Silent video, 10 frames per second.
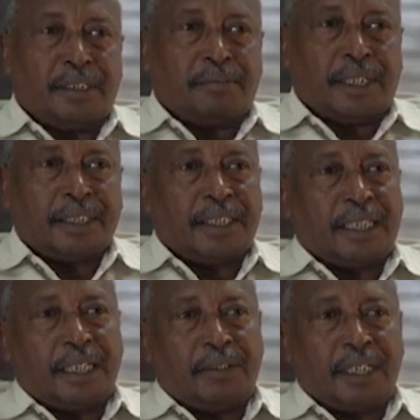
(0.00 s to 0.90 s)

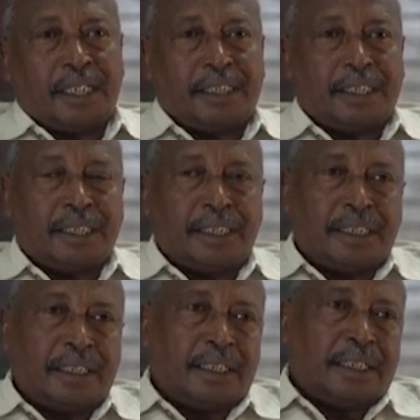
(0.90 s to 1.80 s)
approximate daily
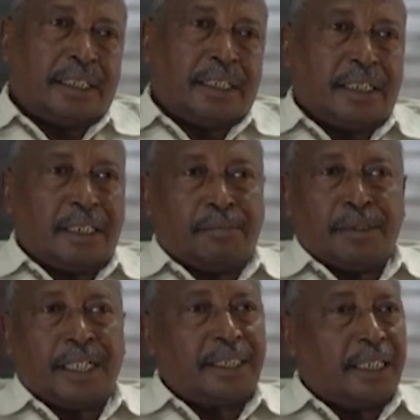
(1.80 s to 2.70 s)
income of
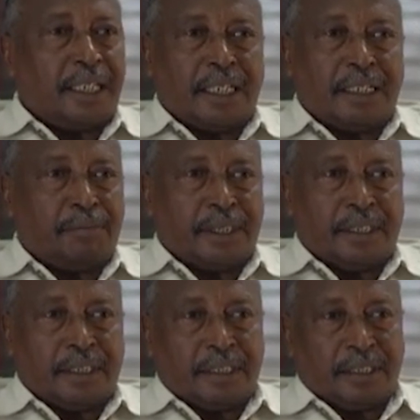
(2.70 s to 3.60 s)
the container
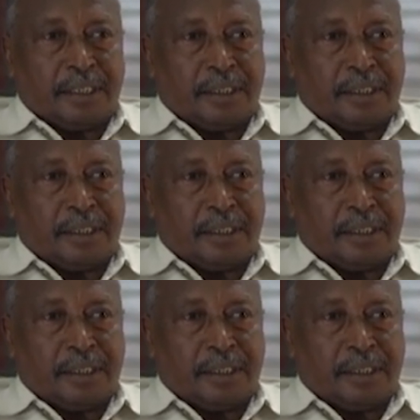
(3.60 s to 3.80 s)
terminal